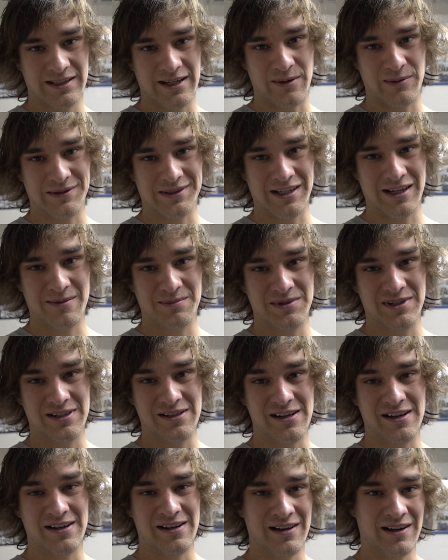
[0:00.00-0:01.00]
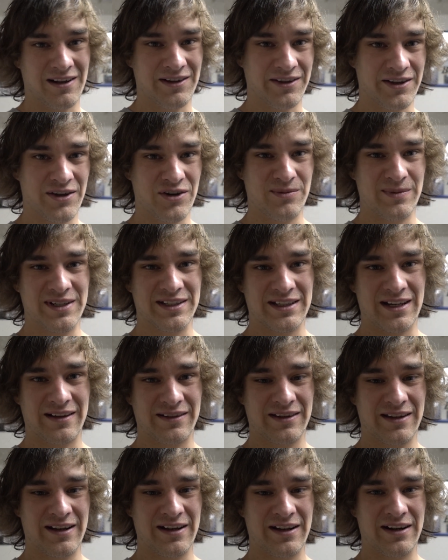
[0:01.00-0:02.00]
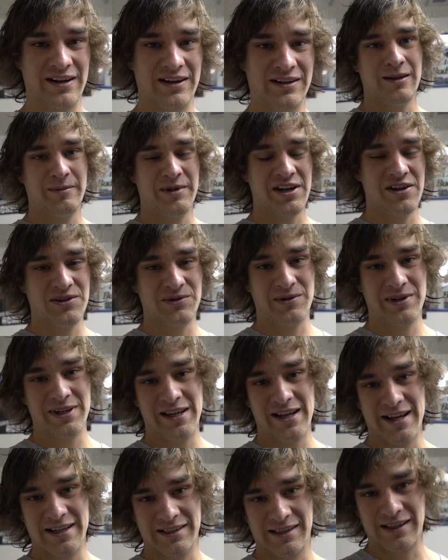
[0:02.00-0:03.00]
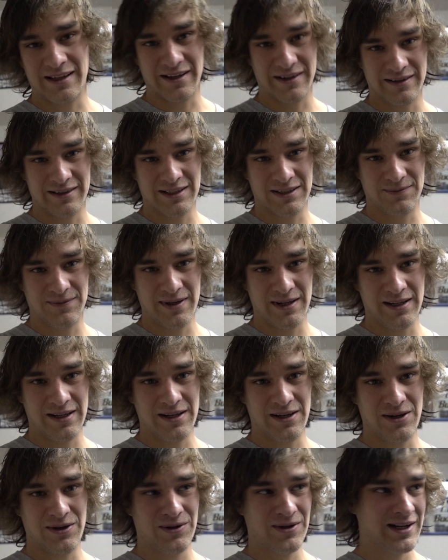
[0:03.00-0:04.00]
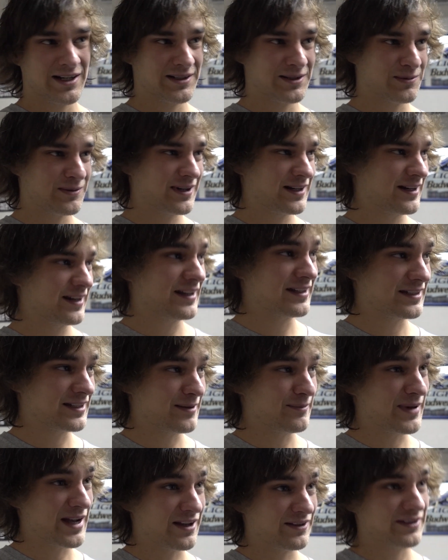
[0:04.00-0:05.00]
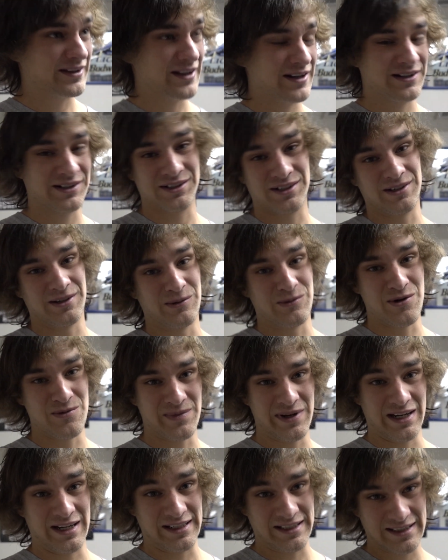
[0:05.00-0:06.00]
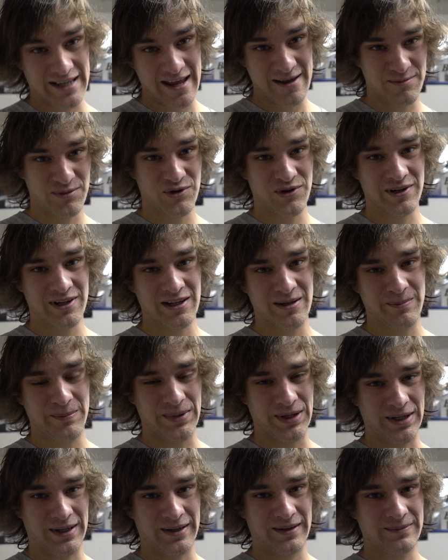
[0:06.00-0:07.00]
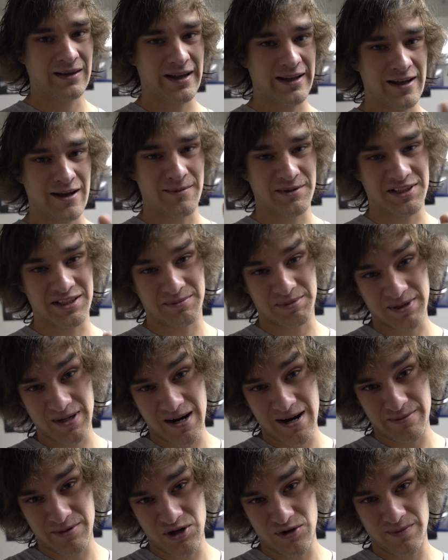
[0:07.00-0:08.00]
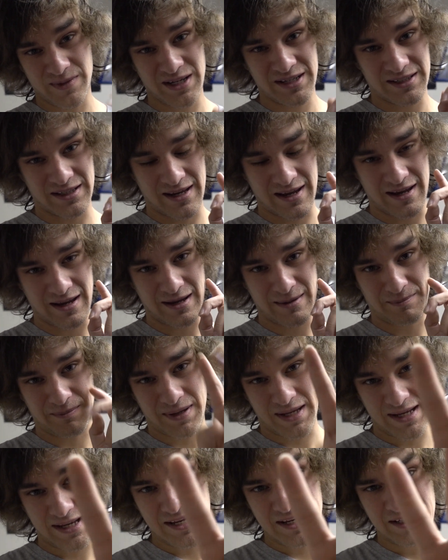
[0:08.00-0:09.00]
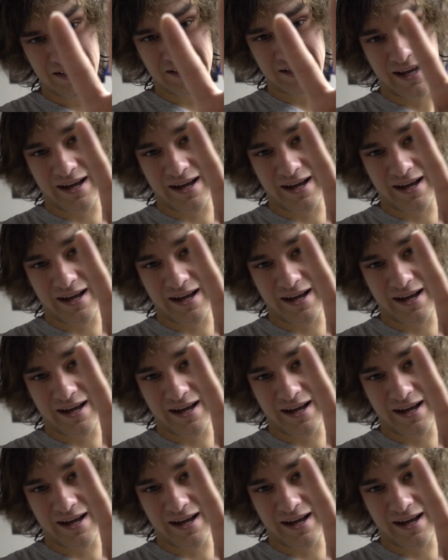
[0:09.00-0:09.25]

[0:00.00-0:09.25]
say what's up to all the homies out there. Let me know what you guys thought of this video. I just wanted to get something out there so there won't be any skateboarding, but like, comment, subscribe, homies, and peace